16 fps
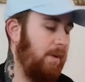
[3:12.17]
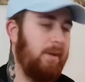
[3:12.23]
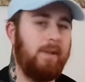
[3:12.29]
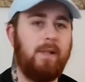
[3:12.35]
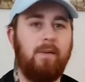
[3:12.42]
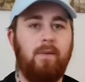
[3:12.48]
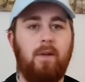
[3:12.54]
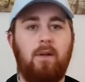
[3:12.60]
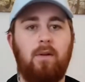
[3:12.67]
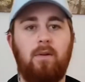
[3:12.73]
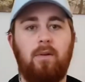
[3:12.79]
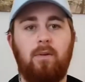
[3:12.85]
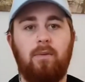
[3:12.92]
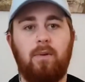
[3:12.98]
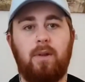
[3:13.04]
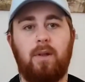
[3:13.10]
let's have a look.
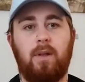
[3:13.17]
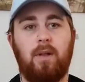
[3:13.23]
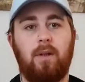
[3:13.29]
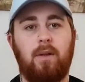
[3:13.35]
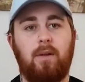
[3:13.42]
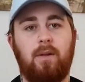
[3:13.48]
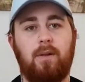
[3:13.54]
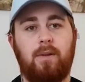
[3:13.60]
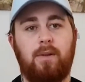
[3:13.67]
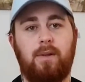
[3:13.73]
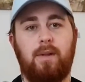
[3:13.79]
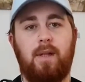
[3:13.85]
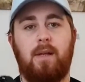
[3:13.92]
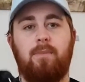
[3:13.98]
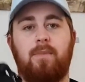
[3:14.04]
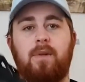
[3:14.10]
So
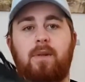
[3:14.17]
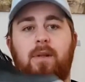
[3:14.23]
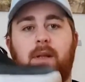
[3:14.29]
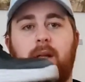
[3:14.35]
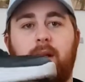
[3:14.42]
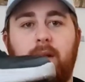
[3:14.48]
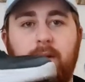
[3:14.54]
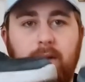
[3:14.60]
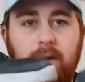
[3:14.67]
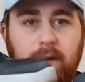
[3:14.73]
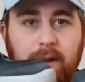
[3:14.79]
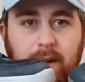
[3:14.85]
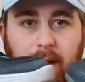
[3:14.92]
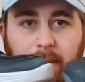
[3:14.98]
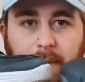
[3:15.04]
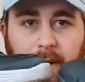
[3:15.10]
then there's two
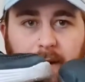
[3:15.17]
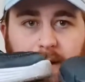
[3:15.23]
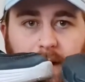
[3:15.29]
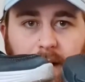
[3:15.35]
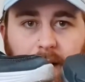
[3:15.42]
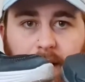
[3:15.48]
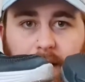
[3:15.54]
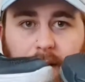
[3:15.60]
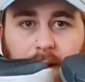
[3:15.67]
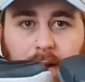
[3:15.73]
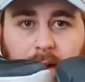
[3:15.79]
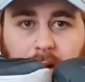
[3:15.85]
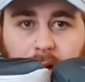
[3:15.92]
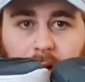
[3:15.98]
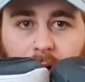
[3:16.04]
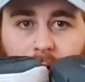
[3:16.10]
side by side.
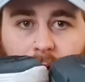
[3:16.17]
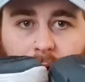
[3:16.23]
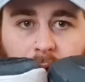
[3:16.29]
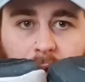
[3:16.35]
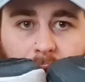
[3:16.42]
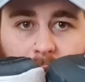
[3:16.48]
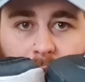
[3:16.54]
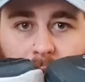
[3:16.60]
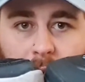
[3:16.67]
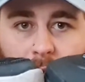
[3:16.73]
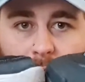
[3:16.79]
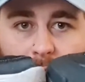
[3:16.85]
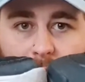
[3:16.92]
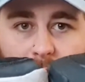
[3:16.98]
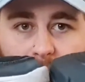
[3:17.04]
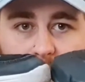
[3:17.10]

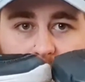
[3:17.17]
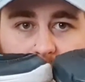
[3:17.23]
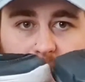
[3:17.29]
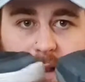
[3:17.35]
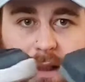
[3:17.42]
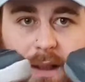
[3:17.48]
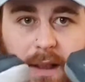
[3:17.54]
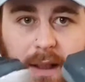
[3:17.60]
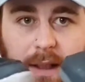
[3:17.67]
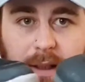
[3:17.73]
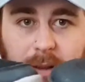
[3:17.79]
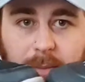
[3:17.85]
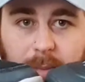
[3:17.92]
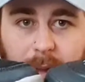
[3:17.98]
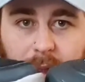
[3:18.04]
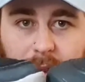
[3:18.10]
Obviously there's a
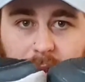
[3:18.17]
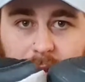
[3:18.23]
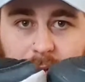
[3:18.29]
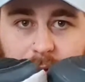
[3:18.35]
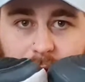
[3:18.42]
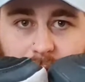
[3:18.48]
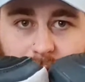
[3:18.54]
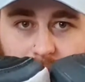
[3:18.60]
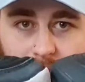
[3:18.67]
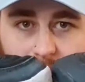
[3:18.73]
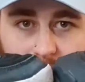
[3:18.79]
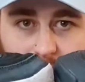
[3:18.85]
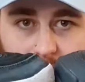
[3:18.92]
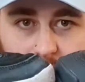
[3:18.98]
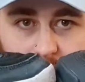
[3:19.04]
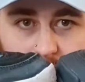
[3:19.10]
massive size
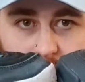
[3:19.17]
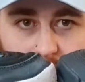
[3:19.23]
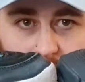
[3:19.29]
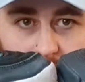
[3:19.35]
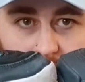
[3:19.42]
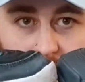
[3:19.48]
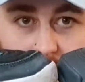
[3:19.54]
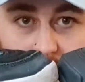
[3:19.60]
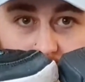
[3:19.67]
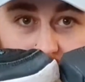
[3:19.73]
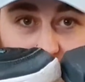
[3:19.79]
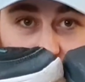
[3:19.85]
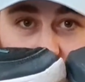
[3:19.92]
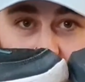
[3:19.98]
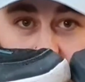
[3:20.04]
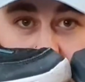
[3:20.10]
difference, okay, in
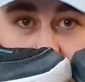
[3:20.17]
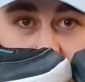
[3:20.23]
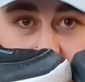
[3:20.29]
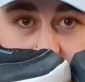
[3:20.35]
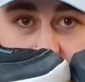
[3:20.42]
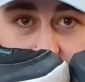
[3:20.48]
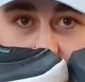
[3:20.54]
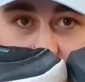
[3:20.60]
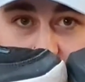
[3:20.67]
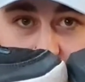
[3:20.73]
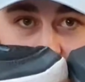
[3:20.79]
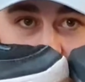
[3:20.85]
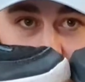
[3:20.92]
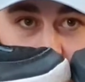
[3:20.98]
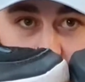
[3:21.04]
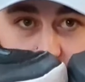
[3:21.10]
terms of height of the
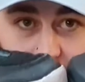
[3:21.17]
shoe.